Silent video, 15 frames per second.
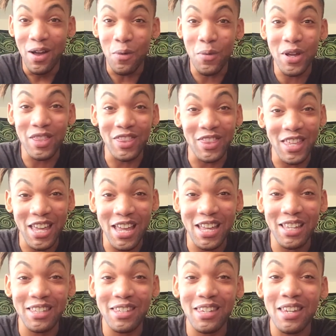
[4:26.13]
when
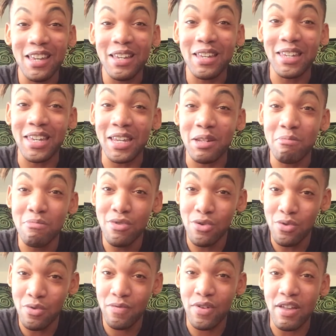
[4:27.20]
things can
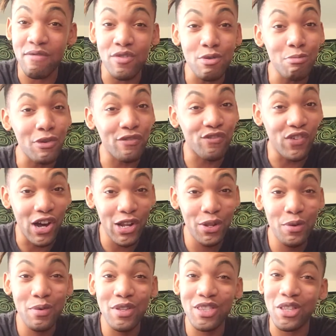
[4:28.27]
move, if you've been
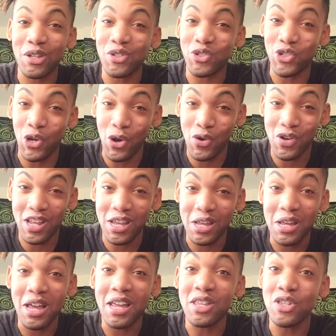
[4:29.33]
following the
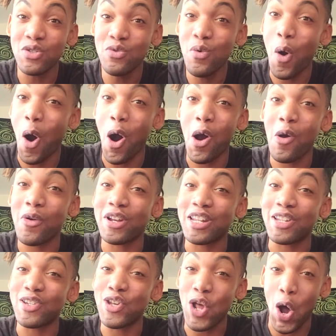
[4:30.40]
journey, you
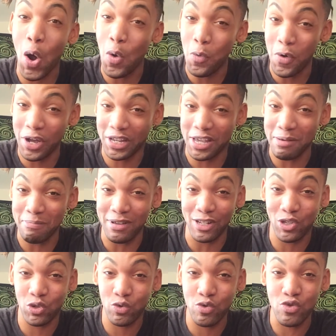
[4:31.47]
already know what can be
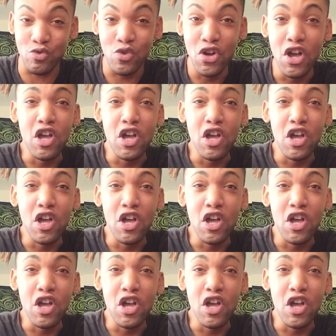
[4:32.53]
true.